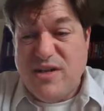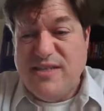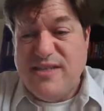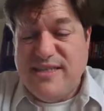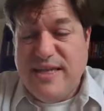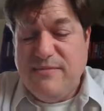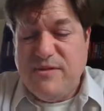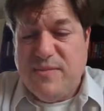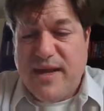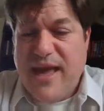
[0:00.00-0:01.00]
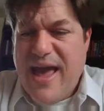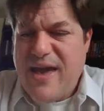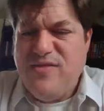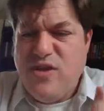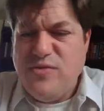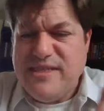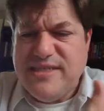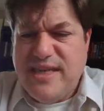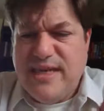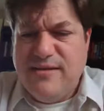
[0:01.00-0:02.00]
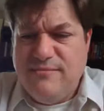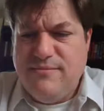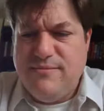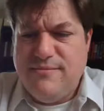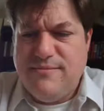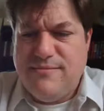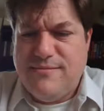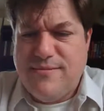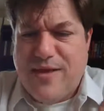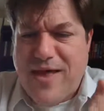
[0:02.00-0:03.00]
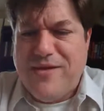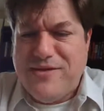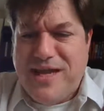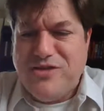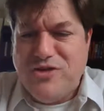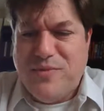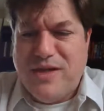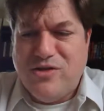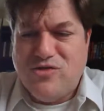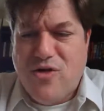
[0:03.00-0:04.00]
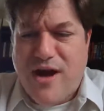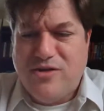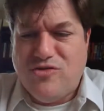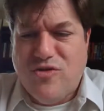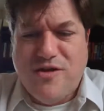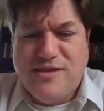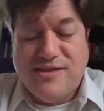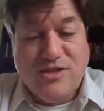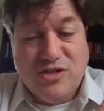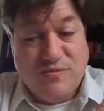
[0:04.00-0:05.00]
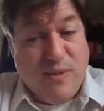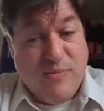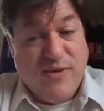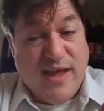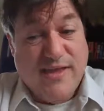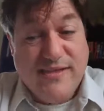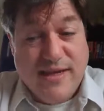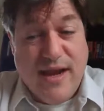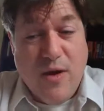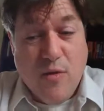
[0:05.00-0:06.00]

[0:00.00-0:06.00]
doesn't seem to be. Have you seen a lot of attention being tried to draw this and just people not listening?